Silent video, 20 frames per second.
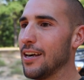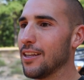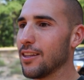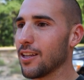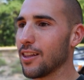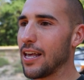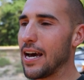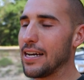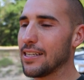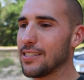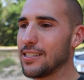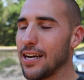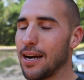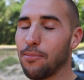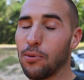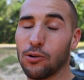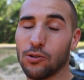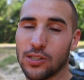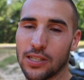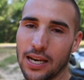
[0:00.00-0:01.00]
the last
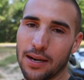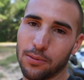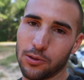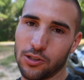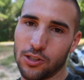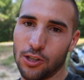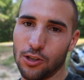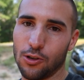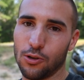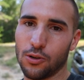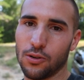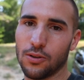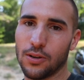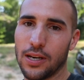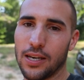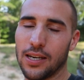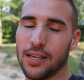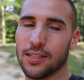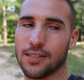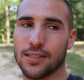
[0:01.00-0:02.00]
time I was able to
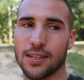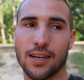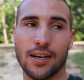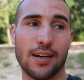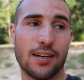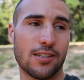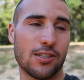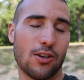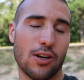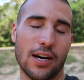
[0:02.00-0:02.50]
is, you